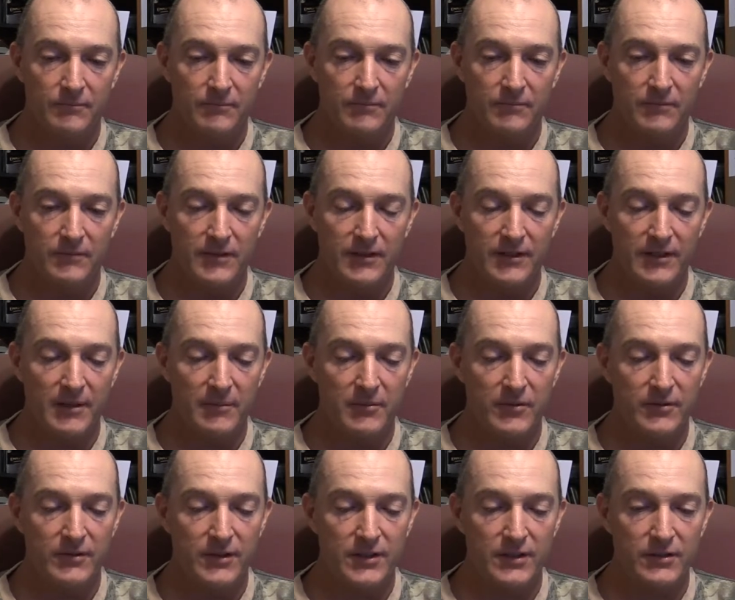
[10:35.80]
the number
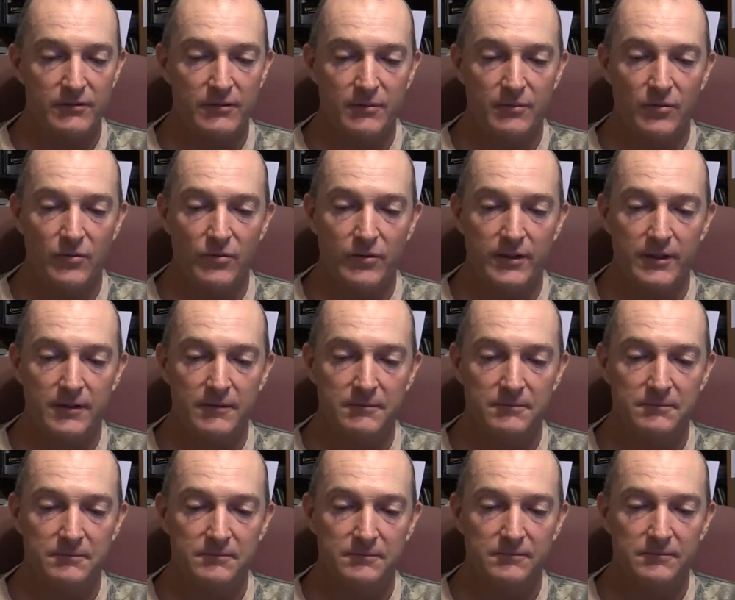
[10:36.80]
that is reported
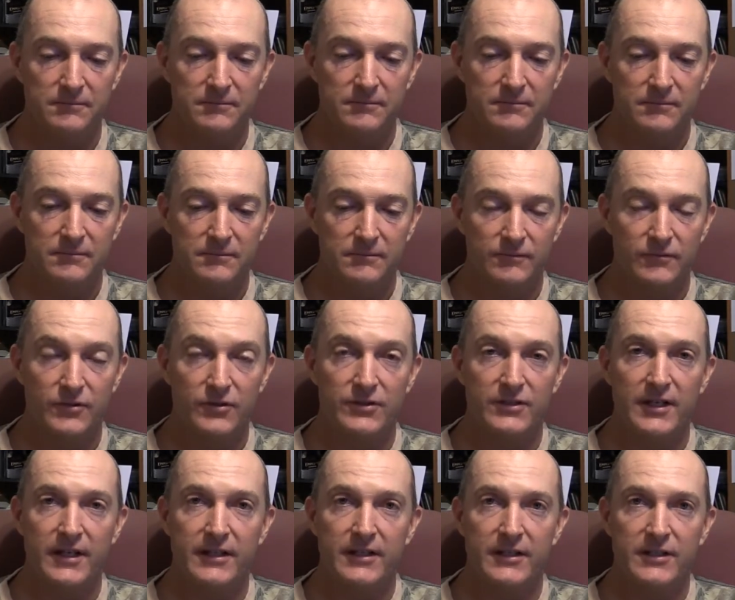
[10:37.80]
for
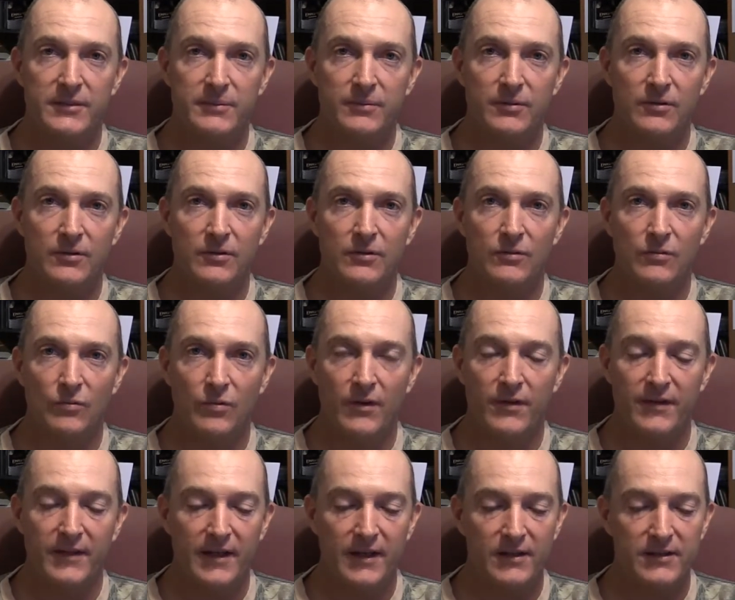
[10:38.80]
sightings per
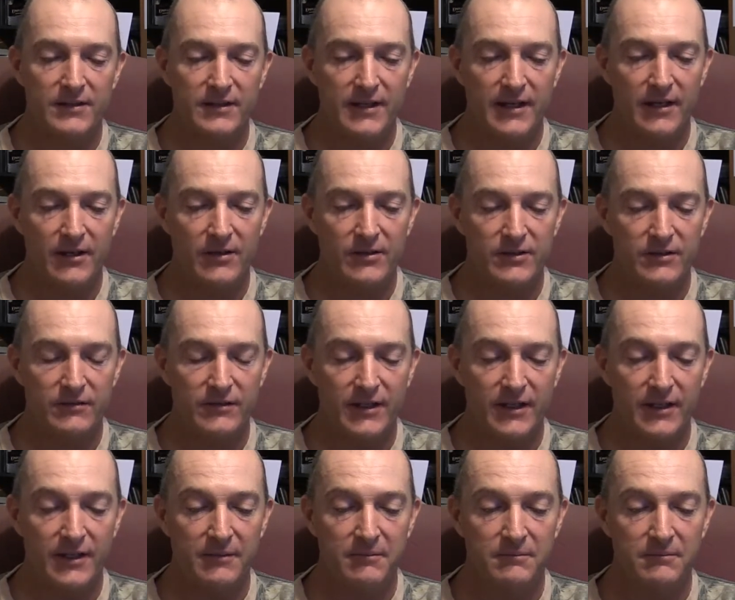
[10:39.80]
1,000 hours of
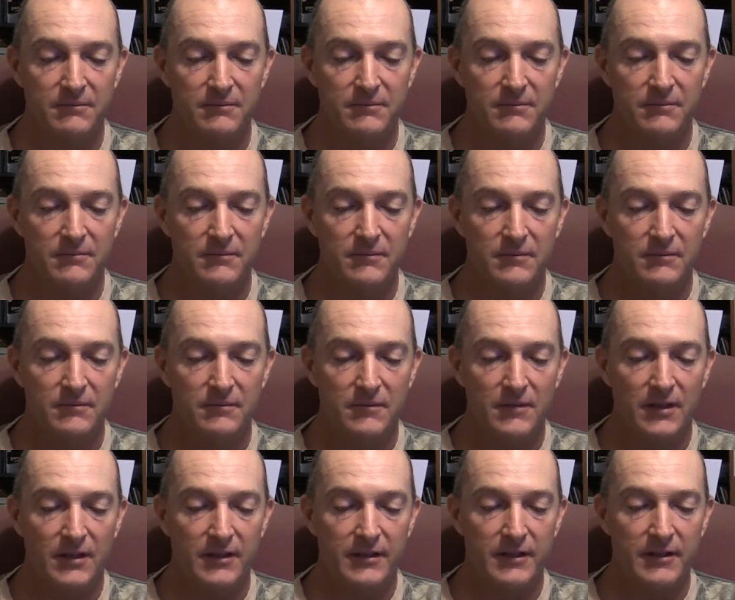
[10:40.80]
time
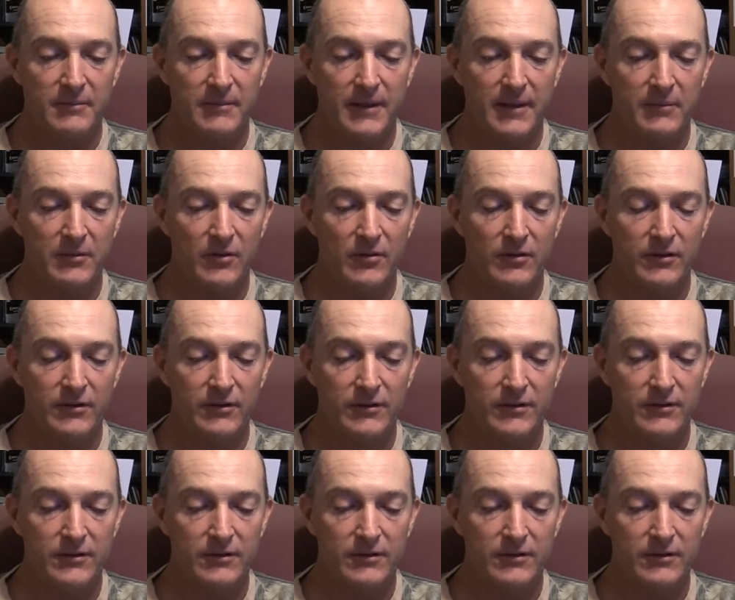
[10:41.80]
hunted by bow hunters,